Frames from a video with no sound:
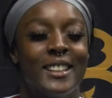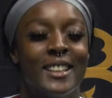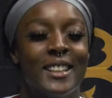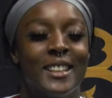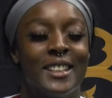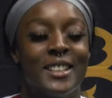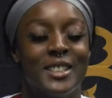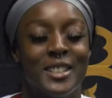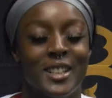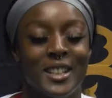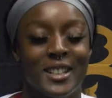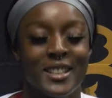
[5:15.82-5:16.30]

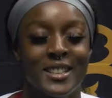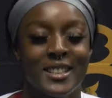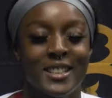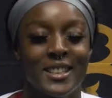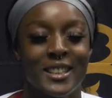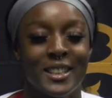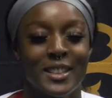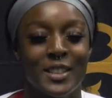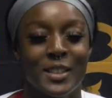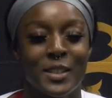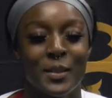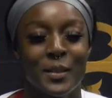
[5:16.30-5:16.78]

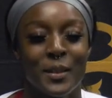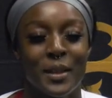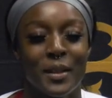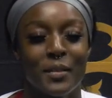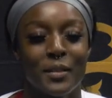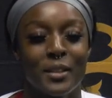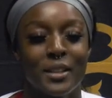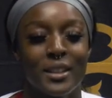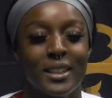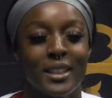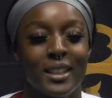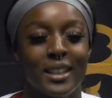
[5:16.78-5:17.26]
adjusting to
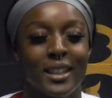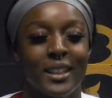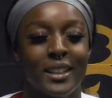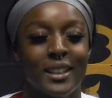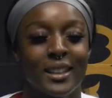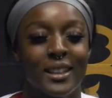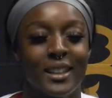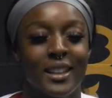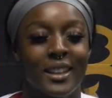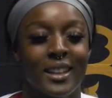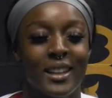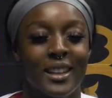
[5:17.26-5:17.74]

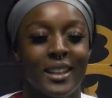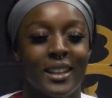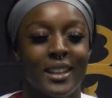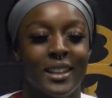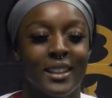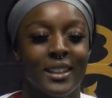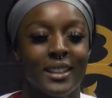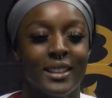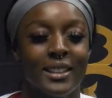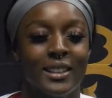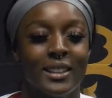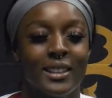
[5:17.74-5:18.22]
everything,
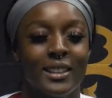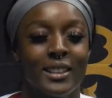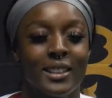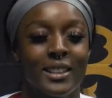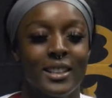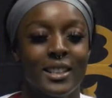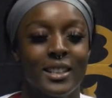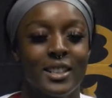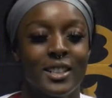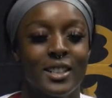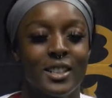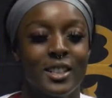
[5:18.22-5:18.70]
and
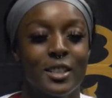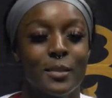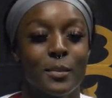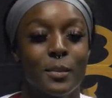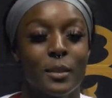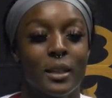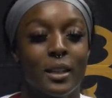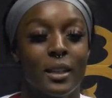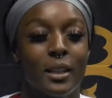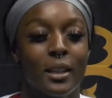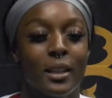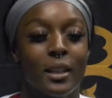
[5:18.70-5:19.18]

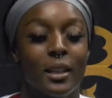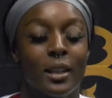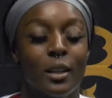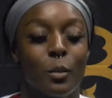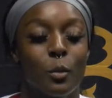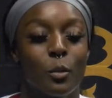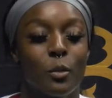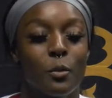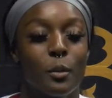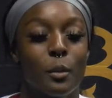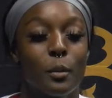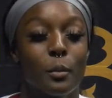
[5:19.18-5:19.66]

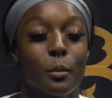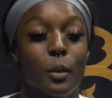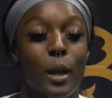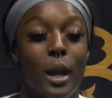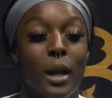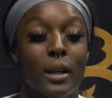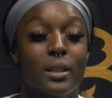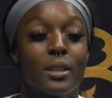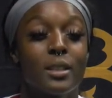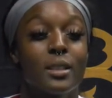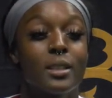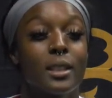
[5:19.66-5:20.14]
we've been
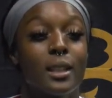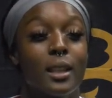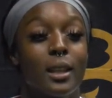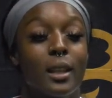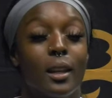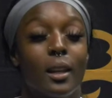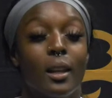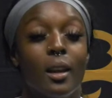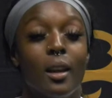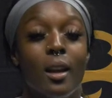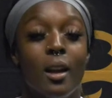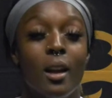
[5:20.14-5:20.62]

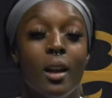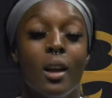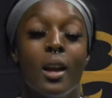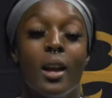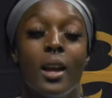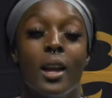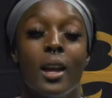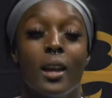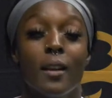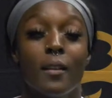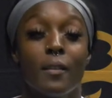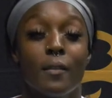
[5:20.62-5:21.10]
practicing
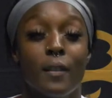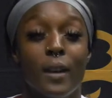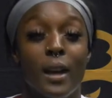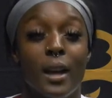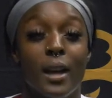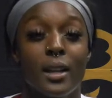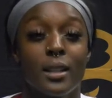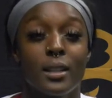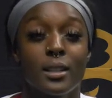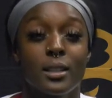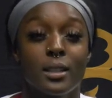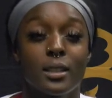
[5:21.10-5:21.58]
a
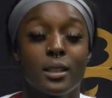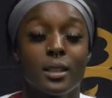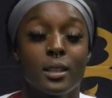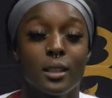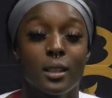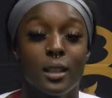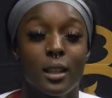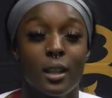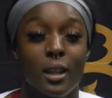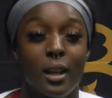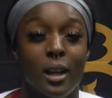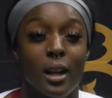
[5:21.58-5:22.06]
fast,
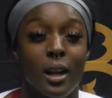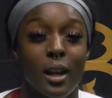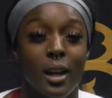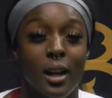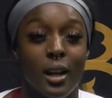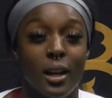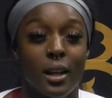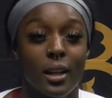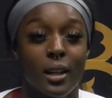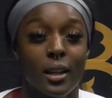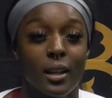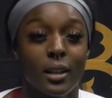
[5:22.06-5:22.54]

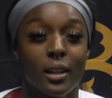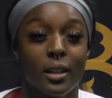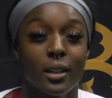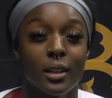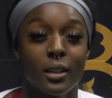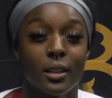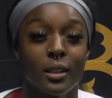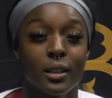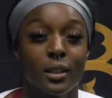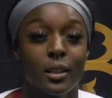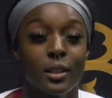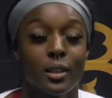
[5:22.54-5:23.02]
high
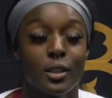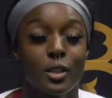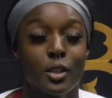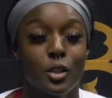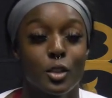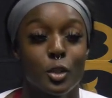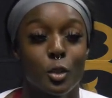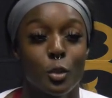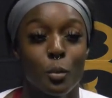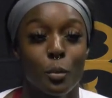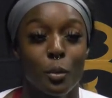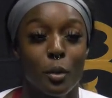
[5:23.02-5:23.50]

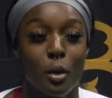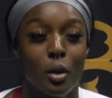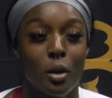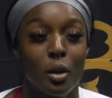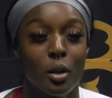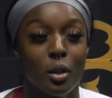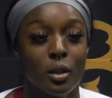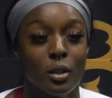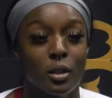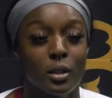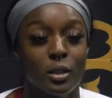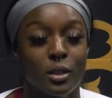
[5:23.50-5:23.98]
shoot
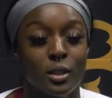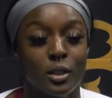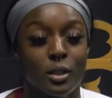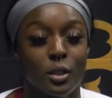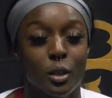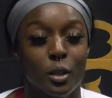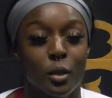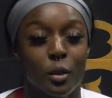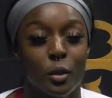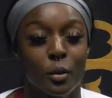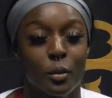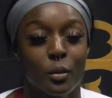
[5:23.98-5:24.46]
ball.
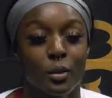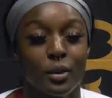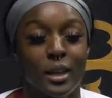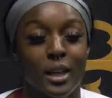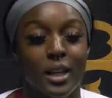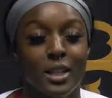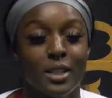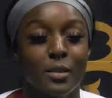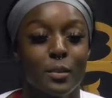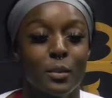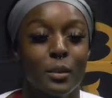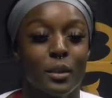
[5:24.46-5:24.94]
So
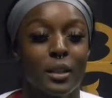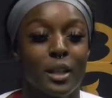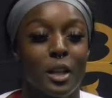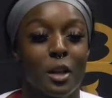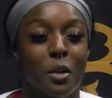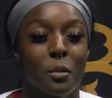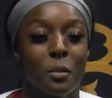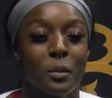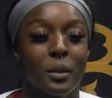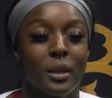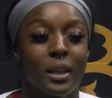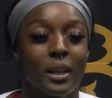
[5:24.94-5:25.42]
that's been
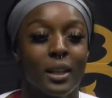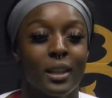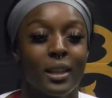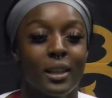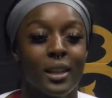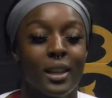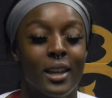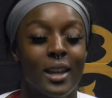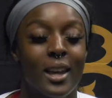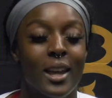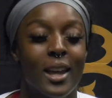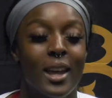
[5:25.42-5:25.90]

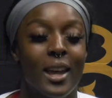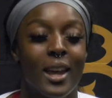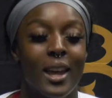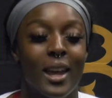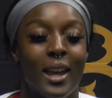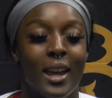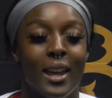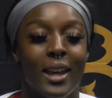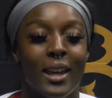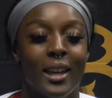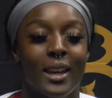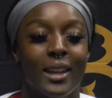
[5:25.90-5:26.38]
helping.
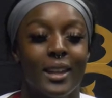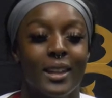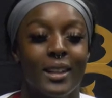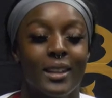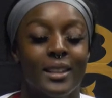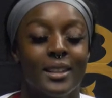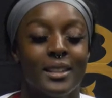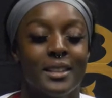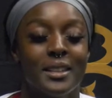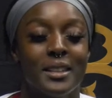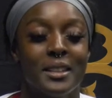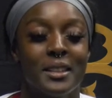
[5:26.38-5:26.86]

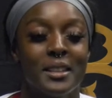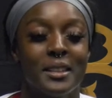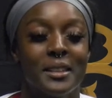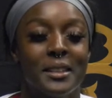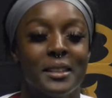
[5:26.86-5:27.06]
And